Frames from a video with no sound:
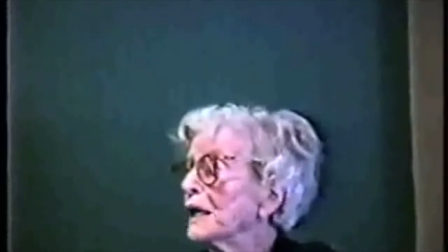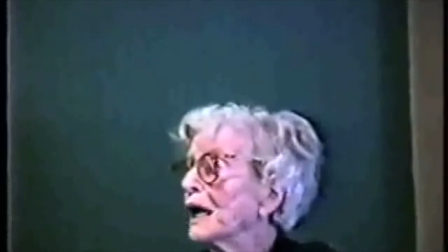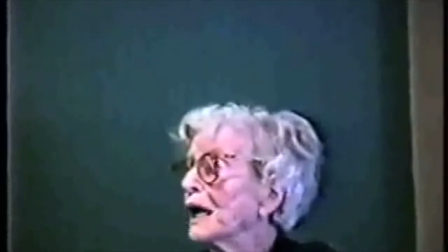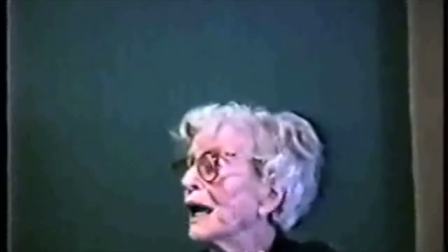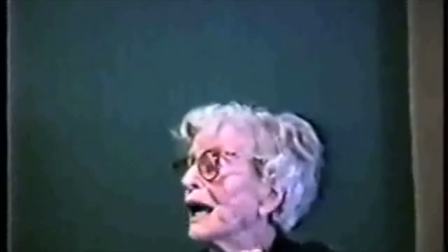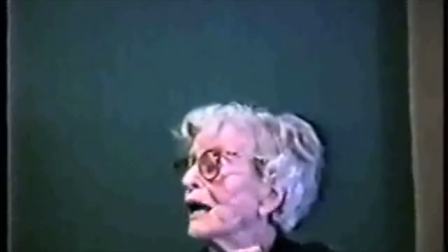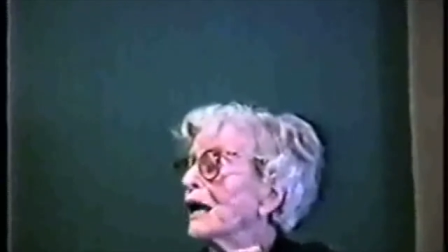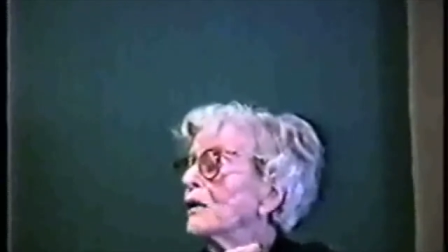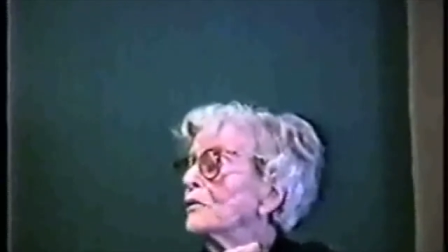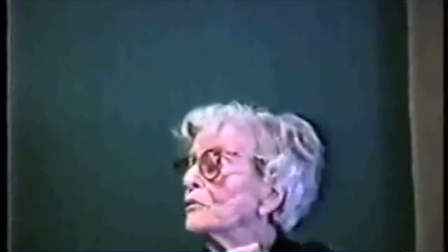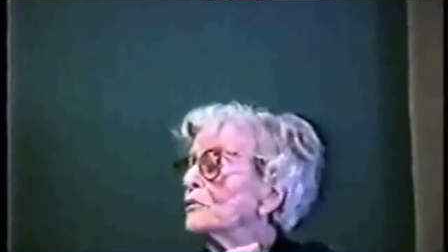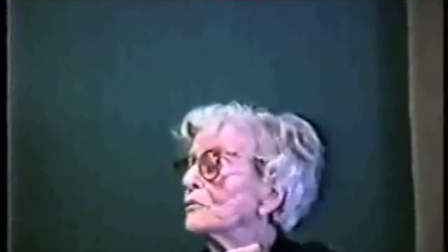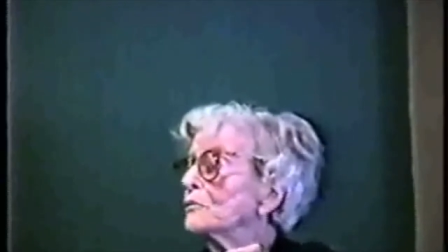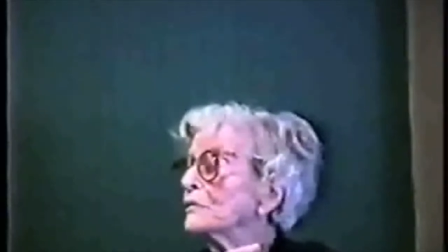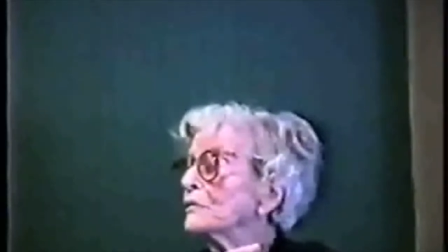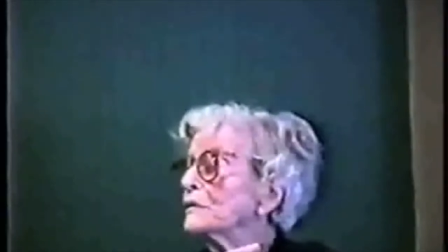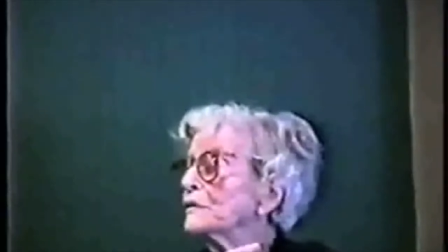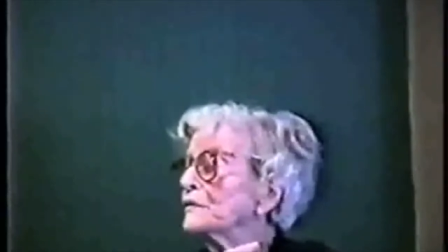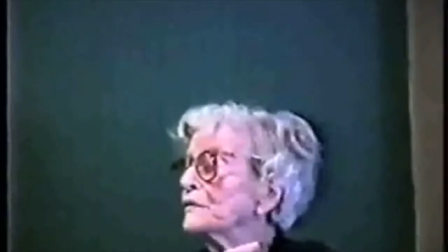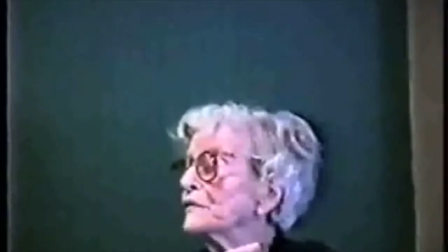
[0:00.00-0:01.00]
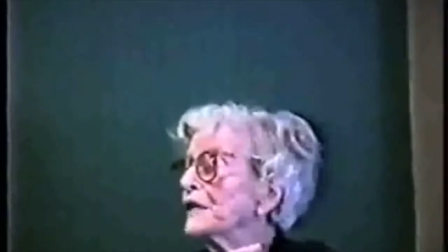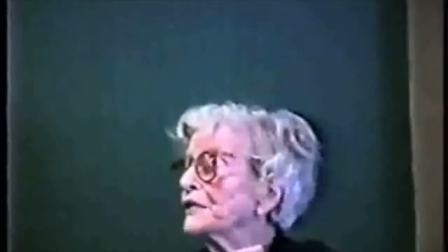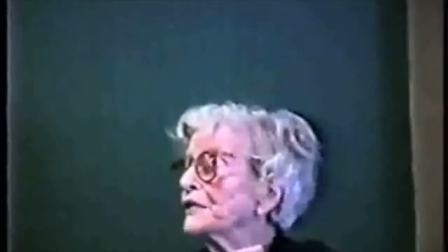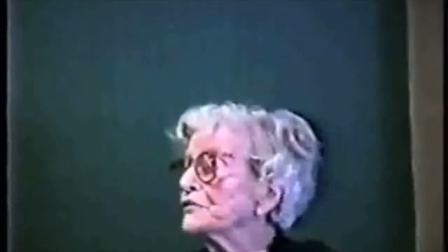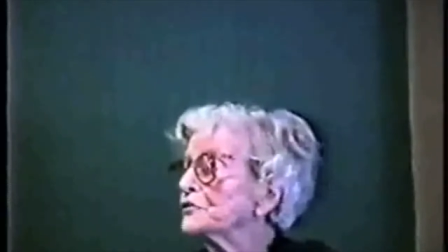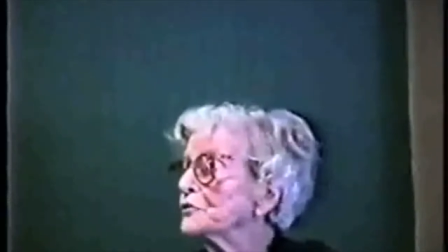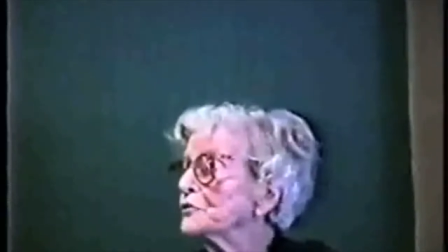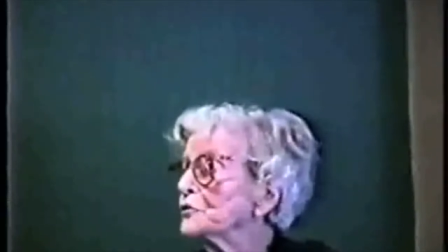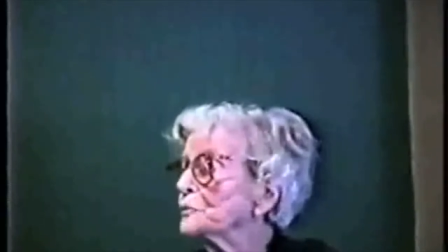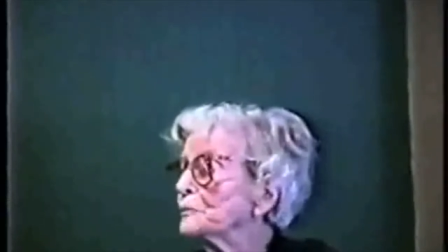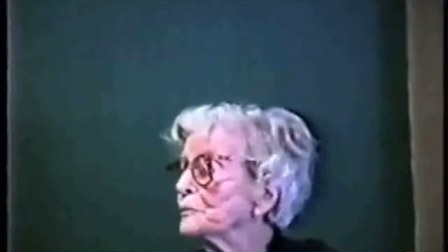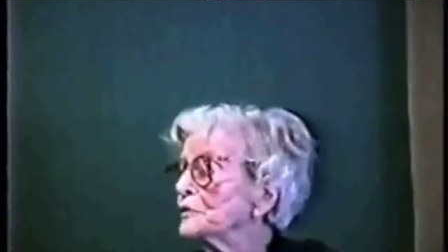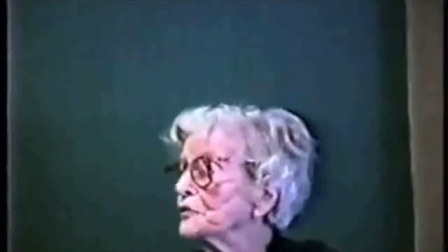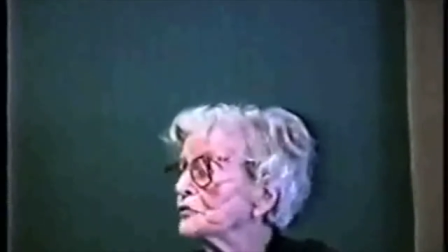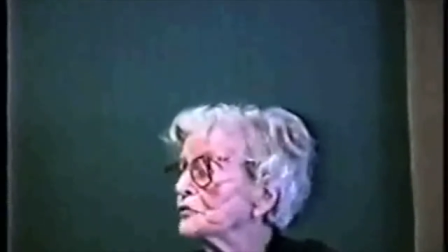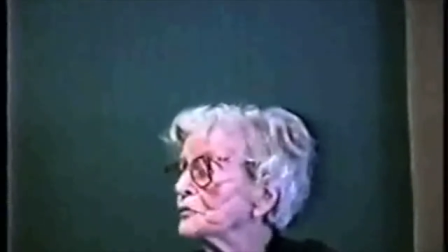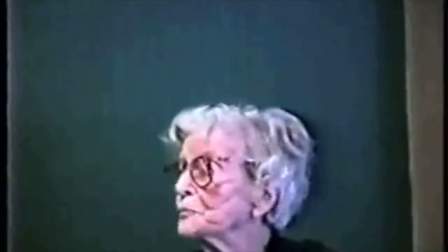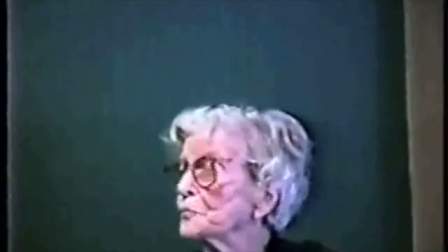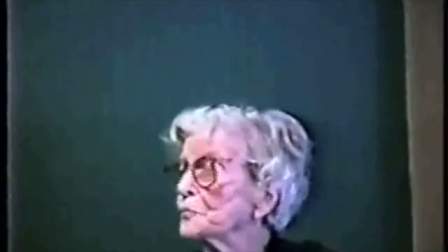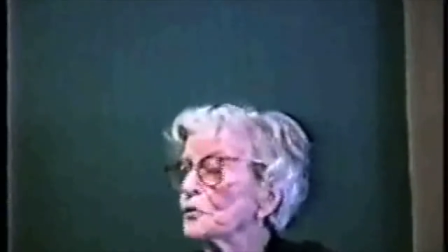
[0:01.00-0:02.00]
how that should be
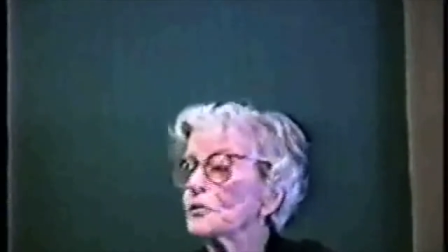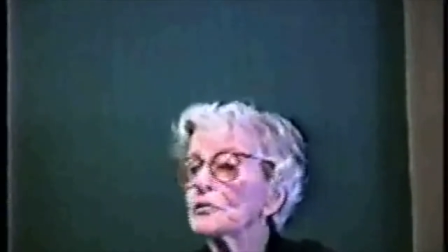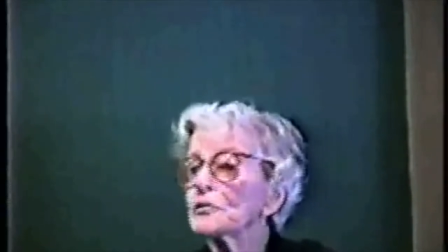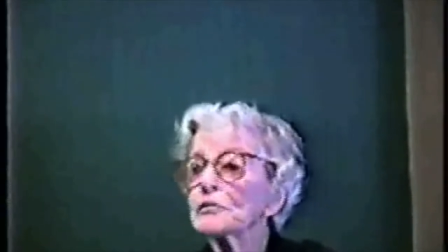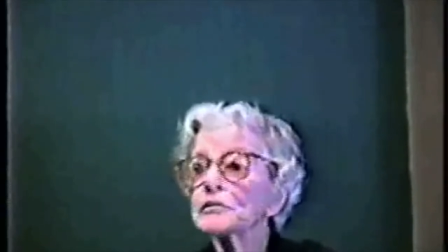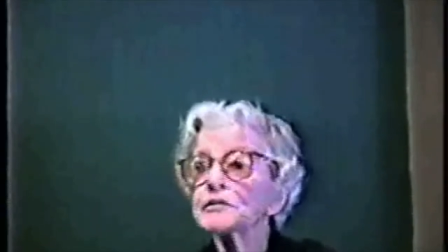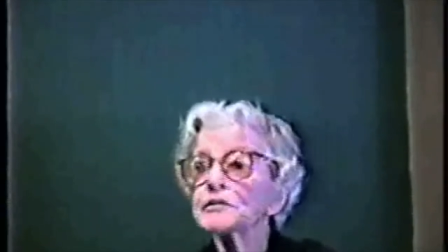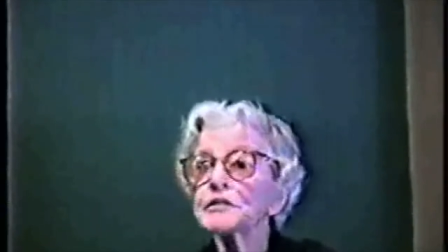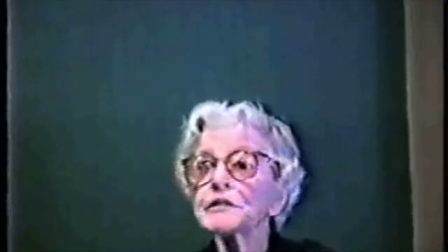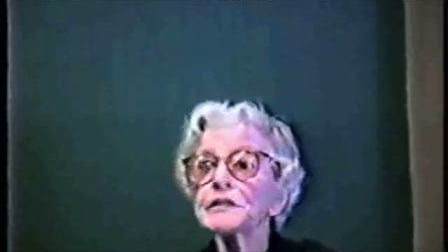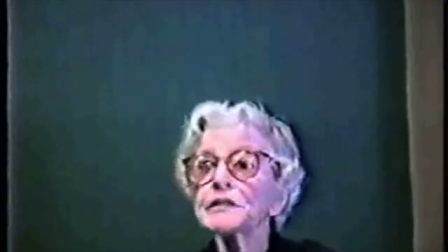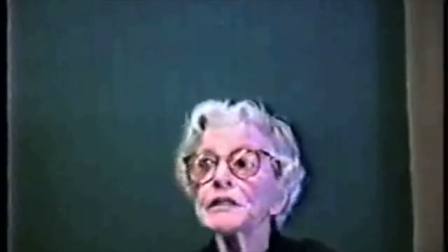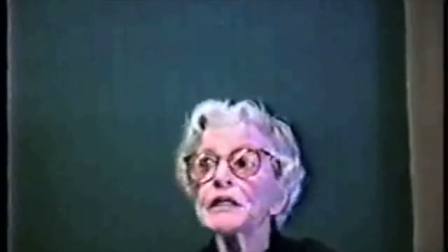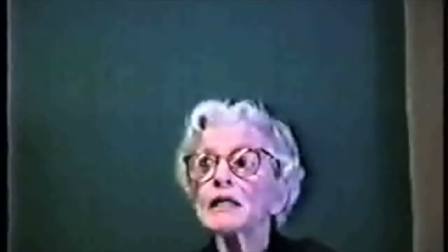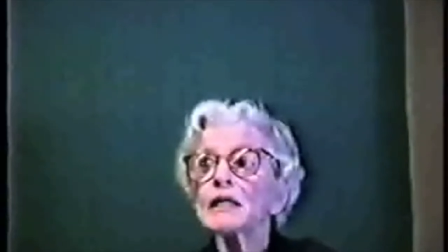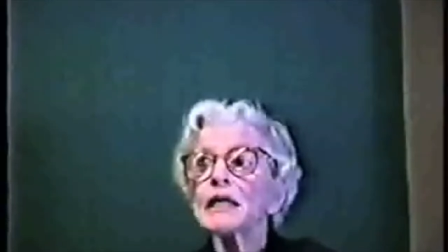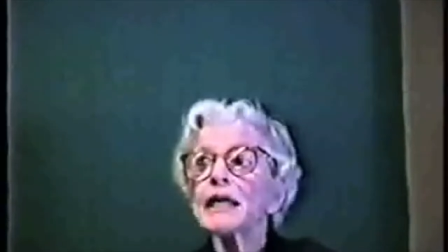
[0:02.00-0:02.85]
supported,